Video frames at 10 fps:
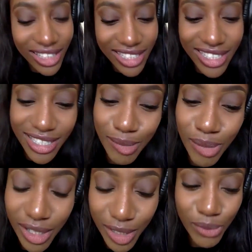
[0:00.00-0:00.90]
Listen to his
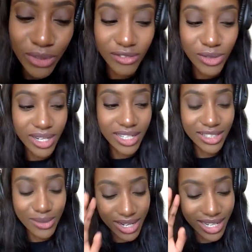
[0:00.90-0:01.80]
biggest boost of twenty
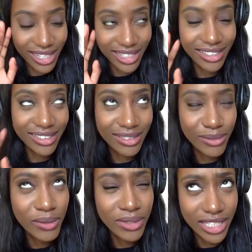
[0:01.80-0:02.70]
twenty. 20
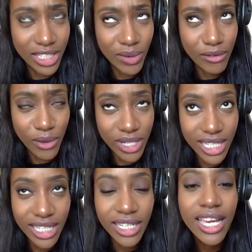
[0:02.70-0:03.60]
when was this,
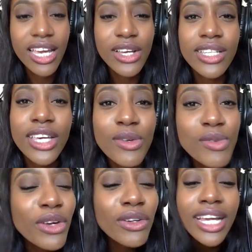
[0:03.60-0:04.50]
2014? He's like, you,
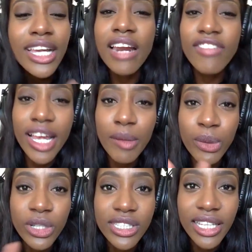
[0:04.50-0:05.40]
you're like kind of like
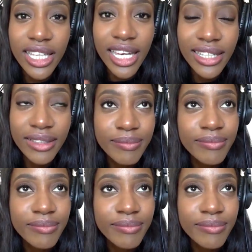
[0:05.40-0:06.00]
Brazilian.